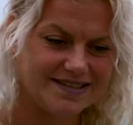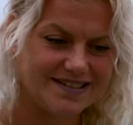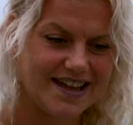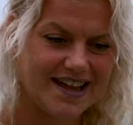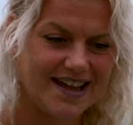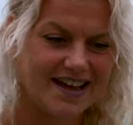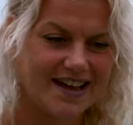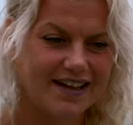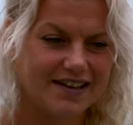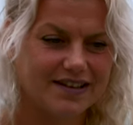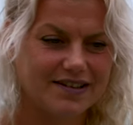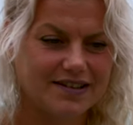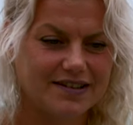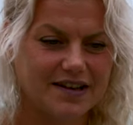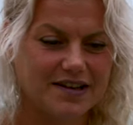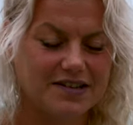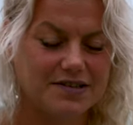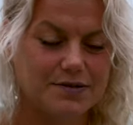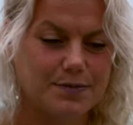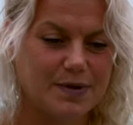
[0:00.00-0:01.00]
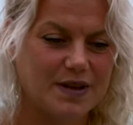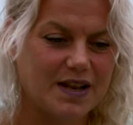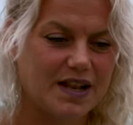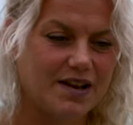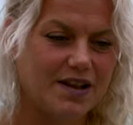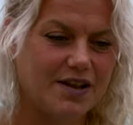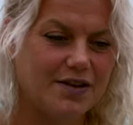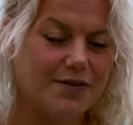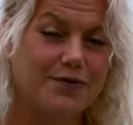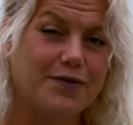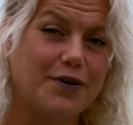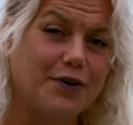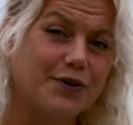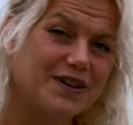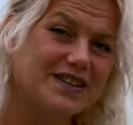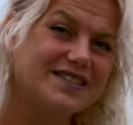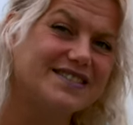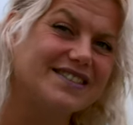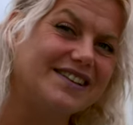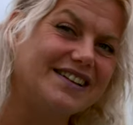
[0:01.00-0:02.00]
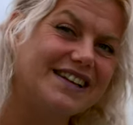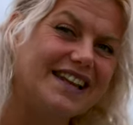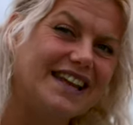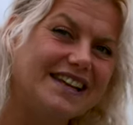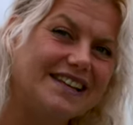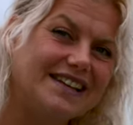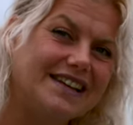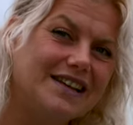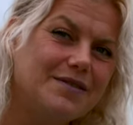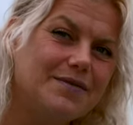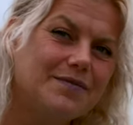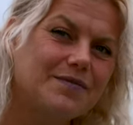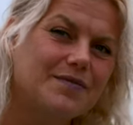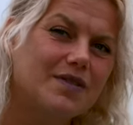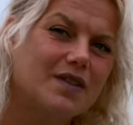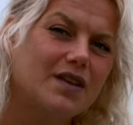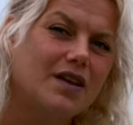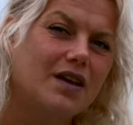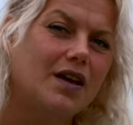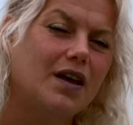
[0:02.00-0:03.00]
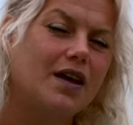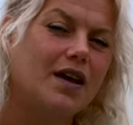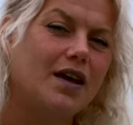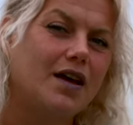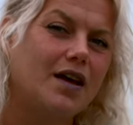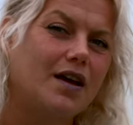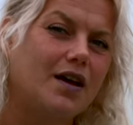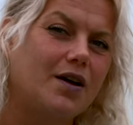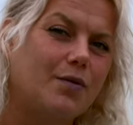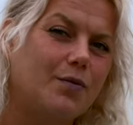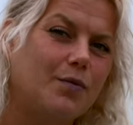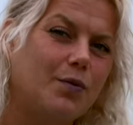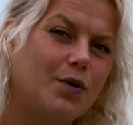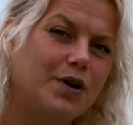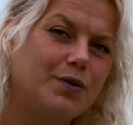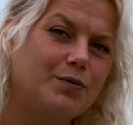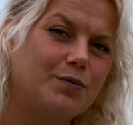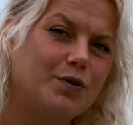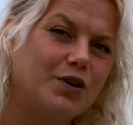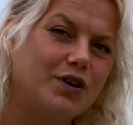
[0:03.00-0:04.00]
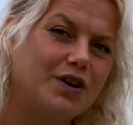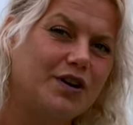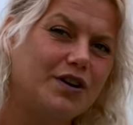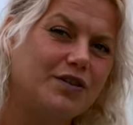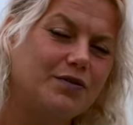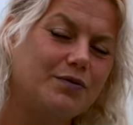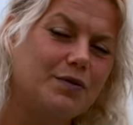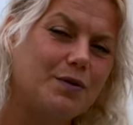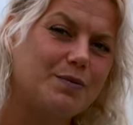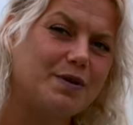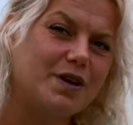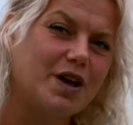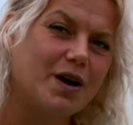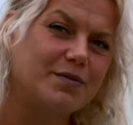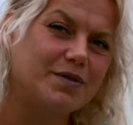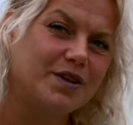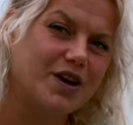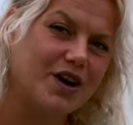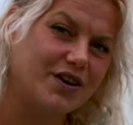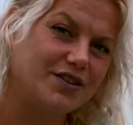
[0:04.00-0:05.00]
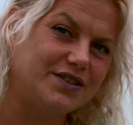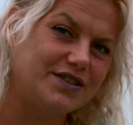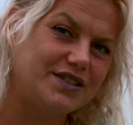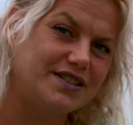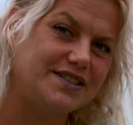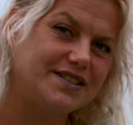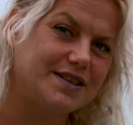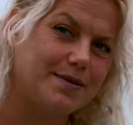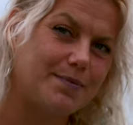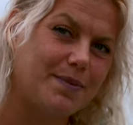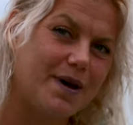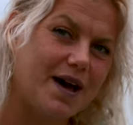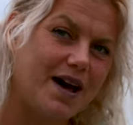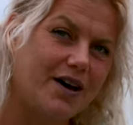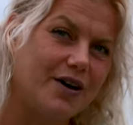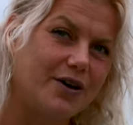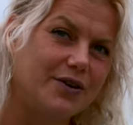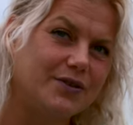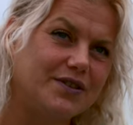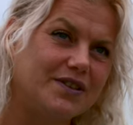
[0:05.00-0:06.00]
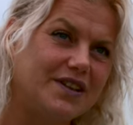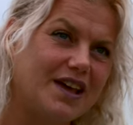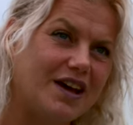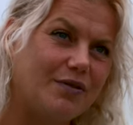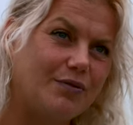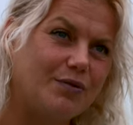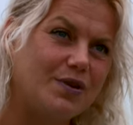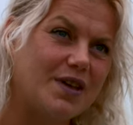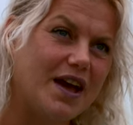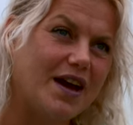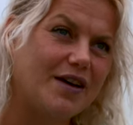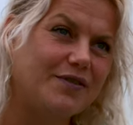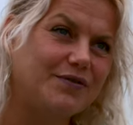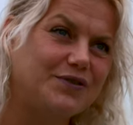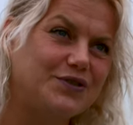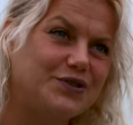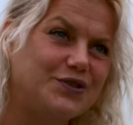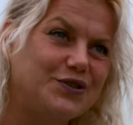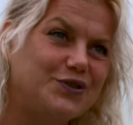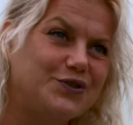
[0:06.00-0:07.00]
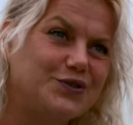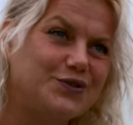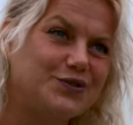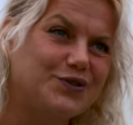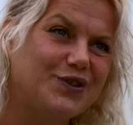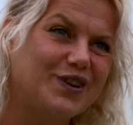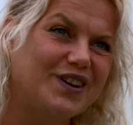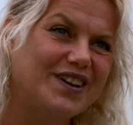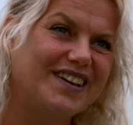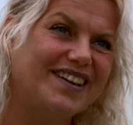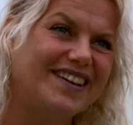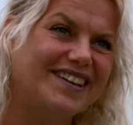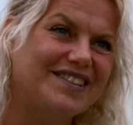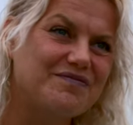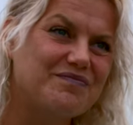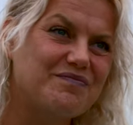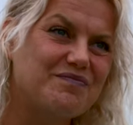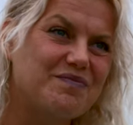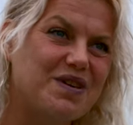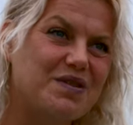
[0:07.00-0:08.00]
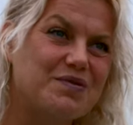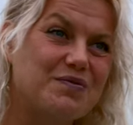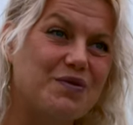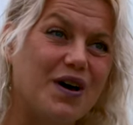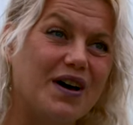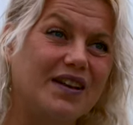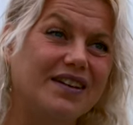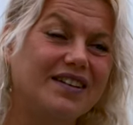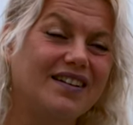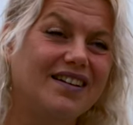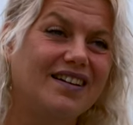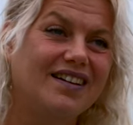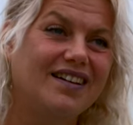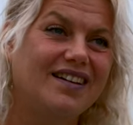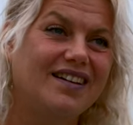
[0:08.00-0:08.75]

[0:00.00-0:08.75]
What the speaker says: that there has been a lot of focus on lately. More and more we become conscious about that we have to be one